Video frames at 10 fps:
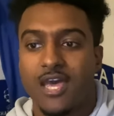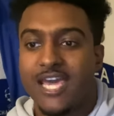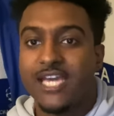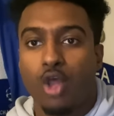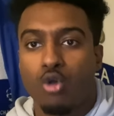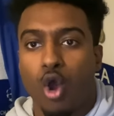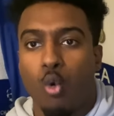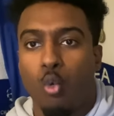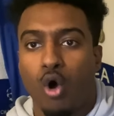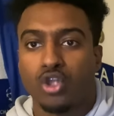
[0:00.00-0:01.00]
He don't know
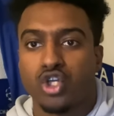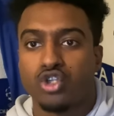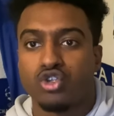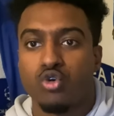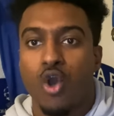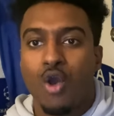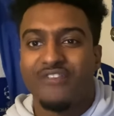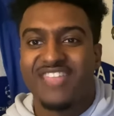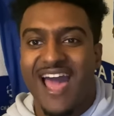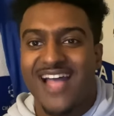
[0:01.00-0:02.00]
what to do
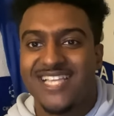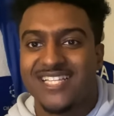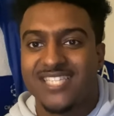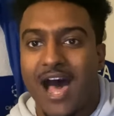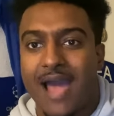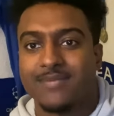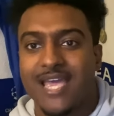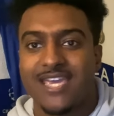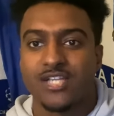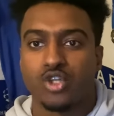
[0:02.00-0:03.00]
with the added time that
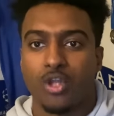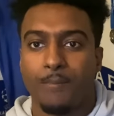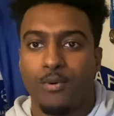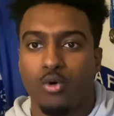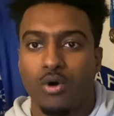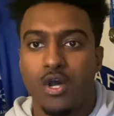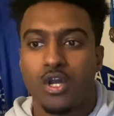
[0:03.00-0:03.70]
he has on the ball.